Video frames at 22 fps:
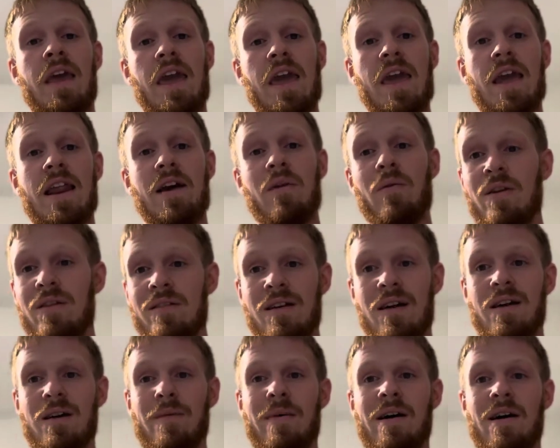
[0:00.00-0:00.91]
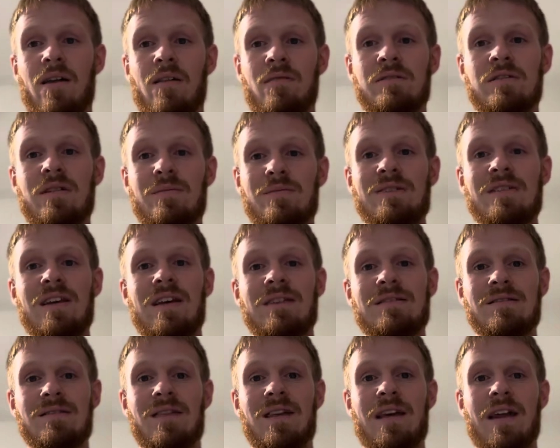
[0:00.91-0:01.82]
And I want to talk about some
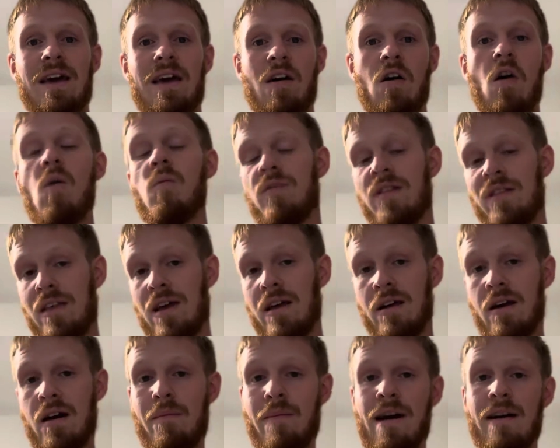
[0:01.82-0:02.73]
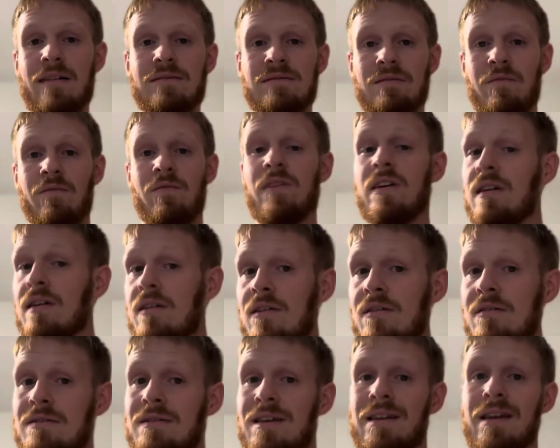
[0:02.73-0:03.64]
sets that I hope that they come out, some
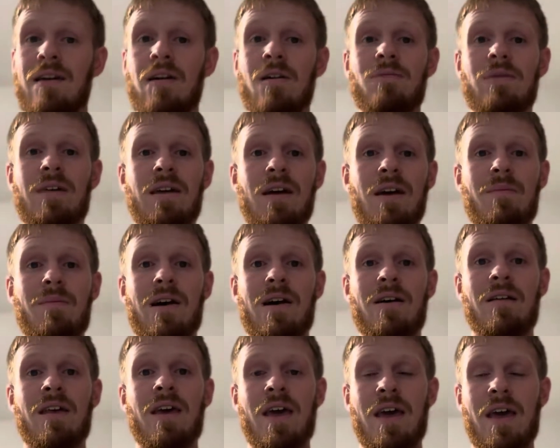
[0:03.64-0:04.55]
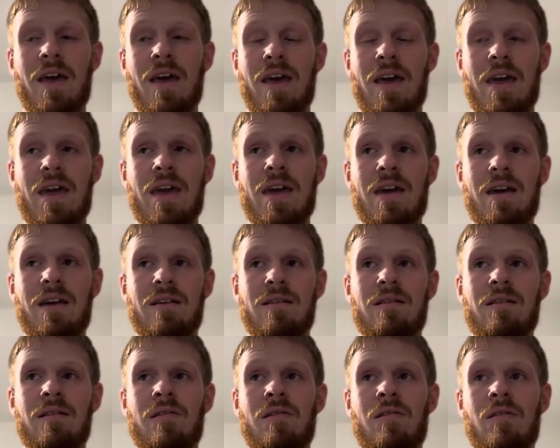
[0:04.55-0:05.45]
vehicles that I hope they come out,
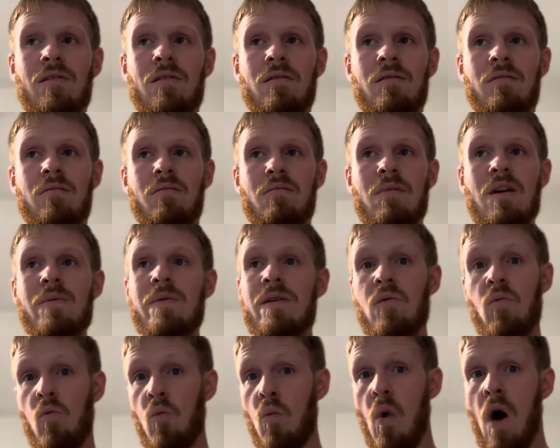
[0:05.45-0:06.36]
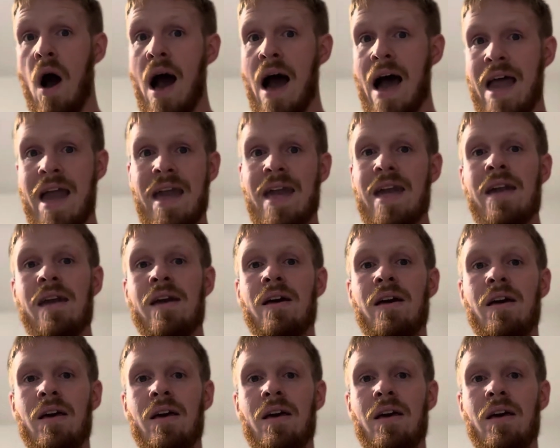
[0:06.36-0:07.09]
and maybe why,